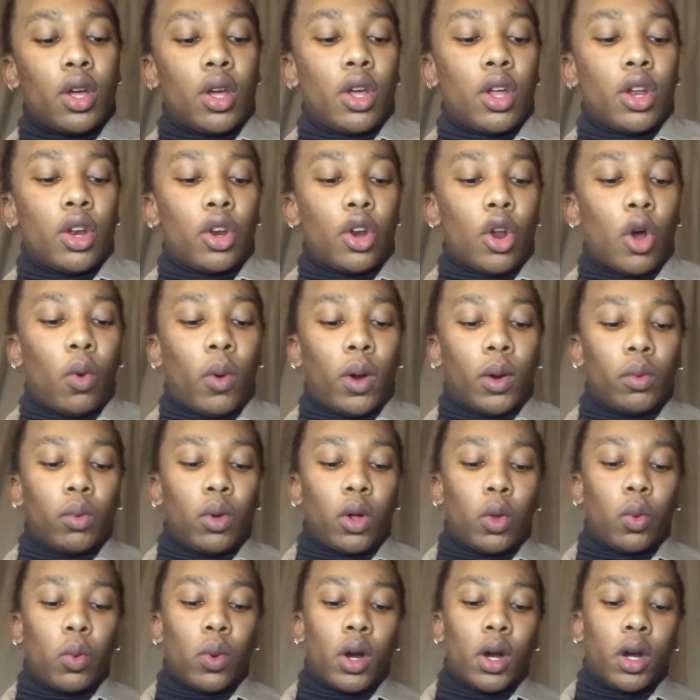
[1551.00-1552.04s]
No one
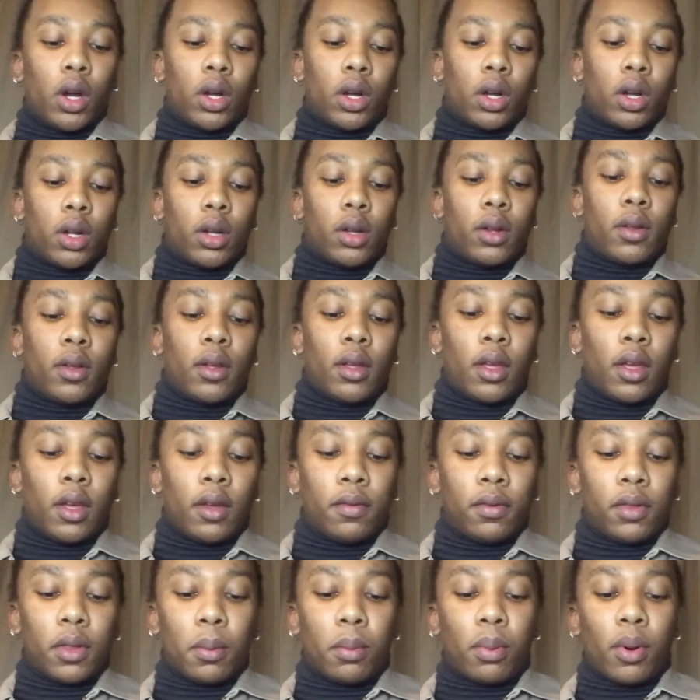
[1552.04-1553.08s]
will work
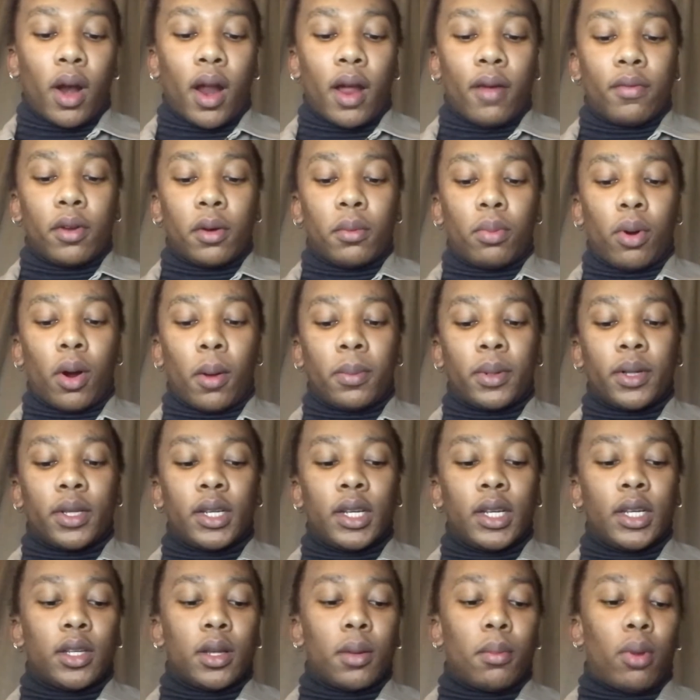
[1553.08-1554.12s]
if the private property
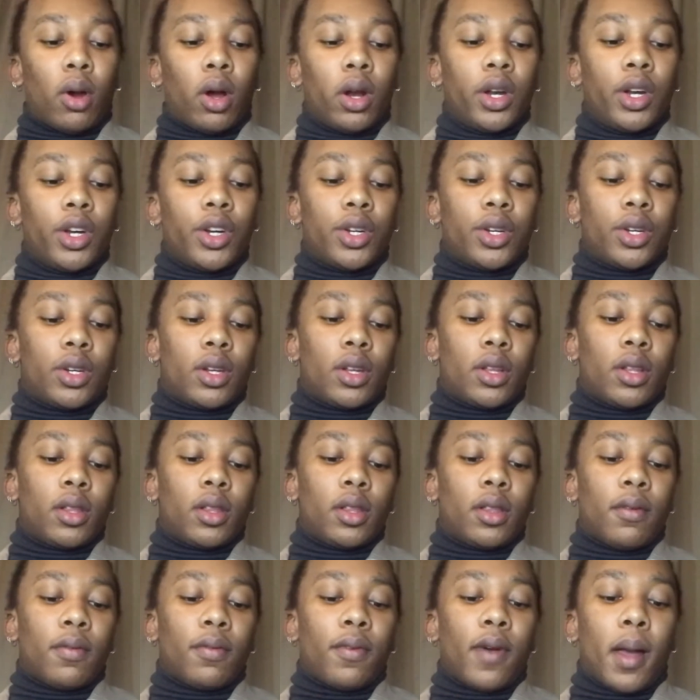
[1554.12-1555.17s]
is abolished.
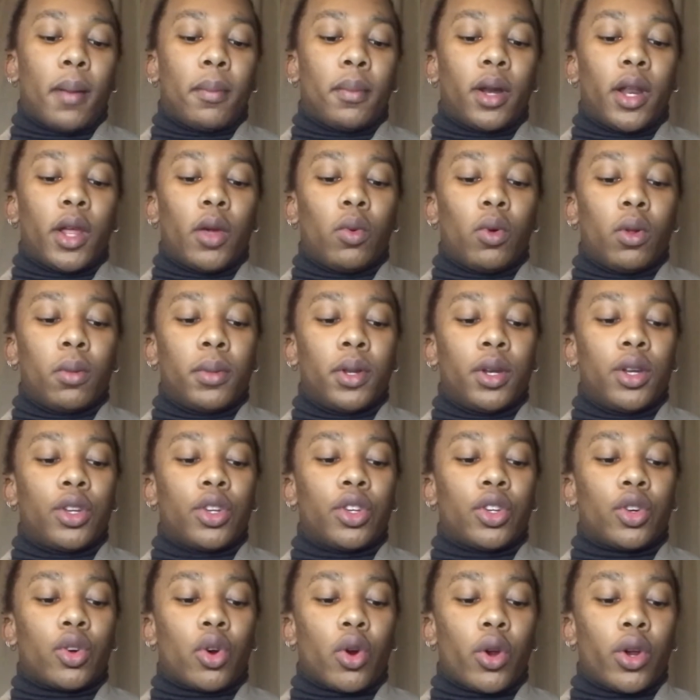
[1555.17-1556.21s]
The family will be
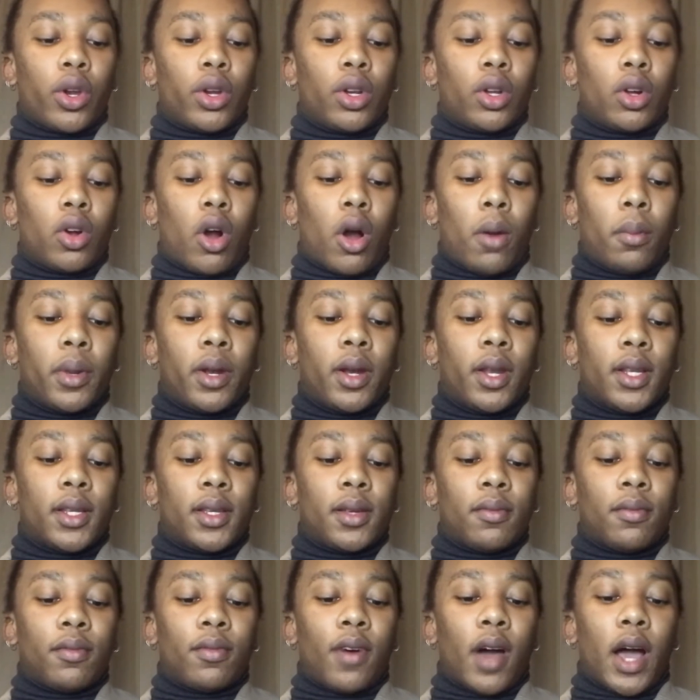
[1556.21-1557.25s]
destroyed.
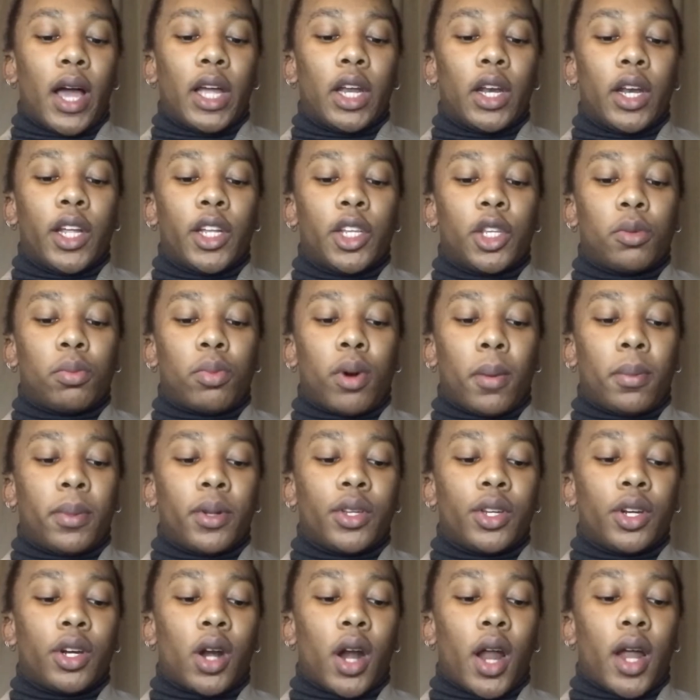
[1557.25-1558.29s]
Communism violates
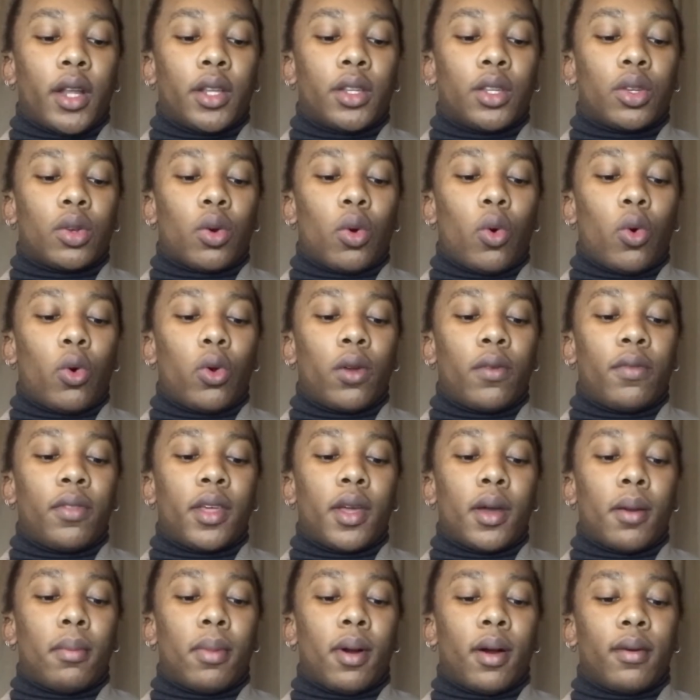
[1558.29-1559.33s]
property rights, all of the
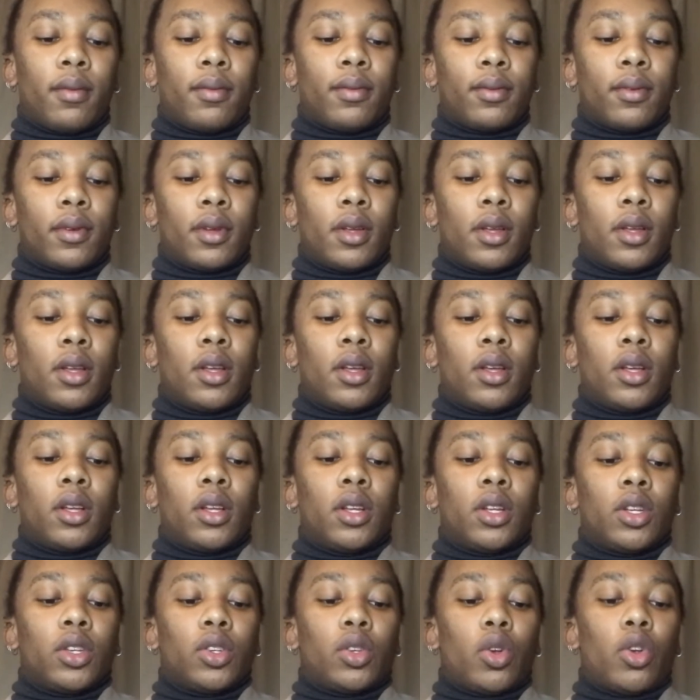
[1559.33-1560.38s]
above.
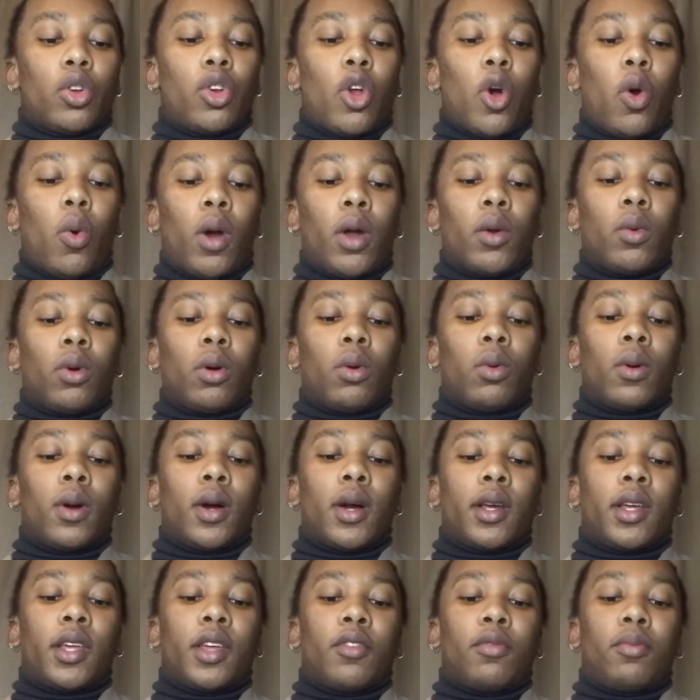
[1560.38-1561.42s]
So no one will
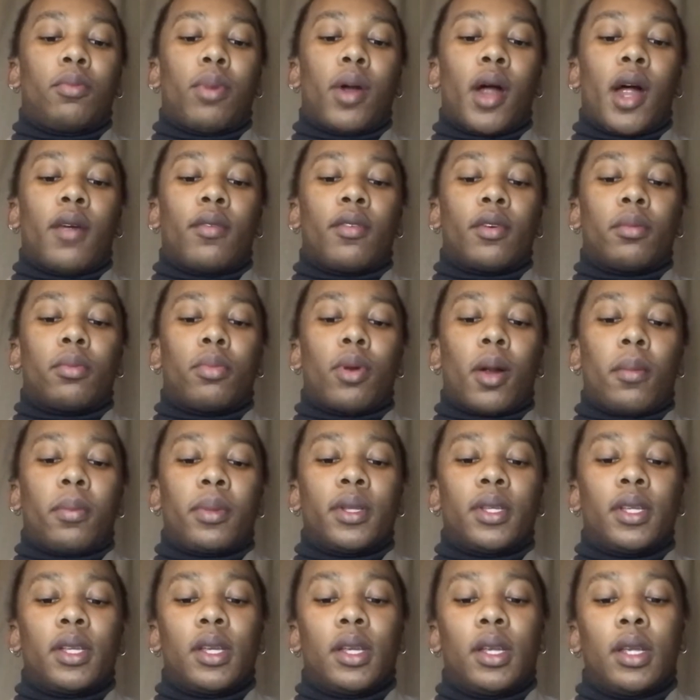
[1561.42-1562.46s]
work if private
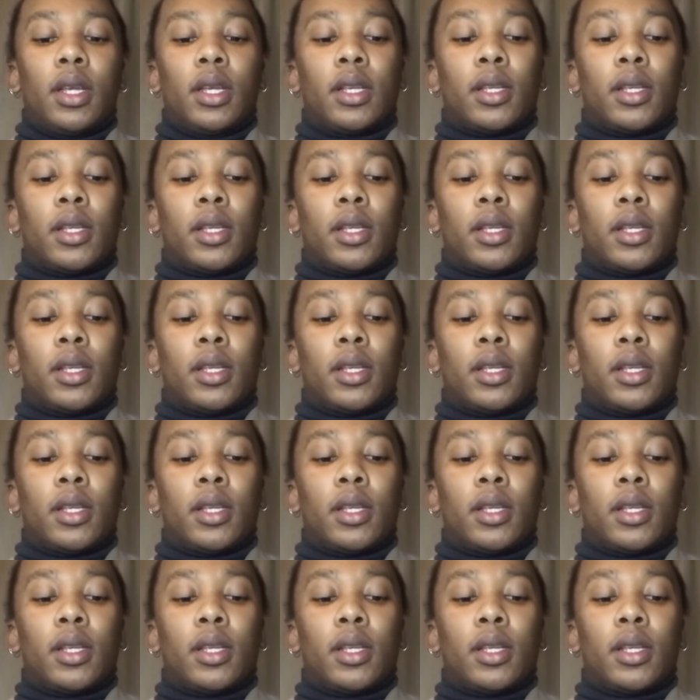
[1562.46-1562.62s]
property is